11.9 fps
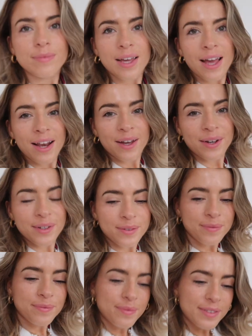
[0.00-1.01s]
Hello,
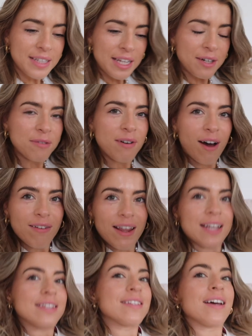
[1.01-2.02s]
it's a little while
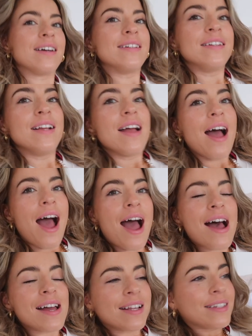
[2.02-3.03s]
later
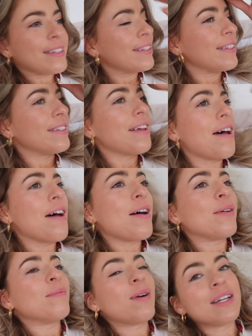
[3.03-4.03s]
and
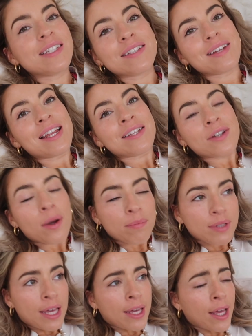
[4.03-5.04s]
um, I didn't end up
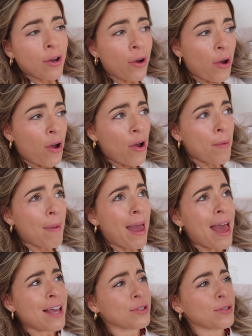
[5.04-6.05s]
taking... Oh, my
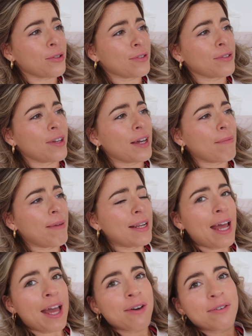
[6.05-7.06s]
hair just got stuck in my
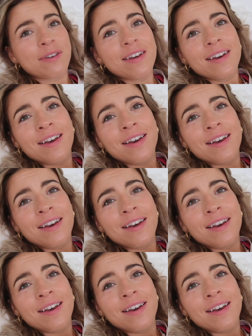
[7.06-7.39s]
nail.